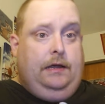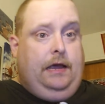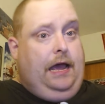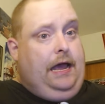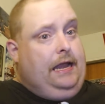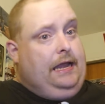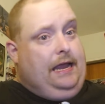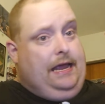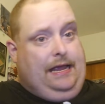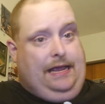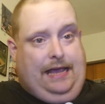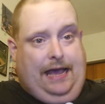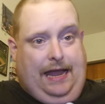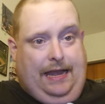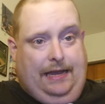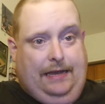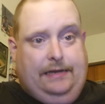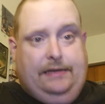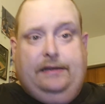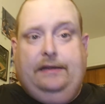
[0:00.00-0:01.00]
and they
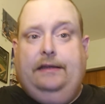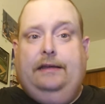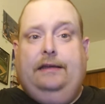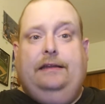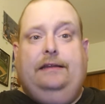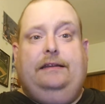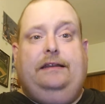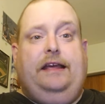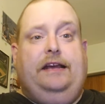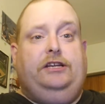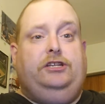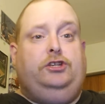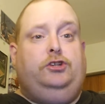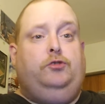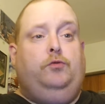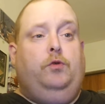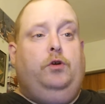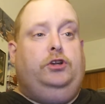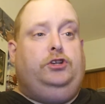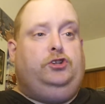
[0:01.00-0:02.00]
get it thanks
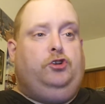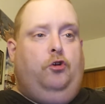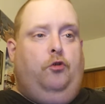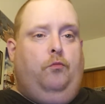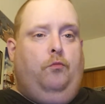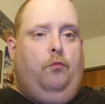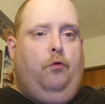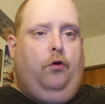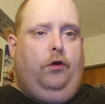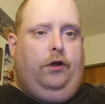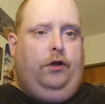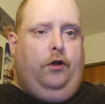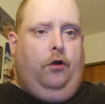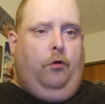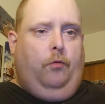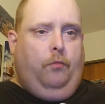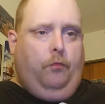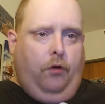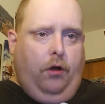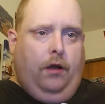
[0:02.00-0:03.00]
to a Joe Morgan
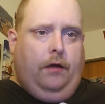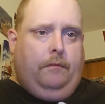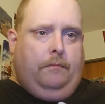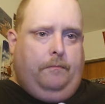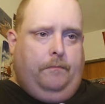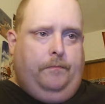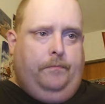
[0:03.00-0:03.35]
home run.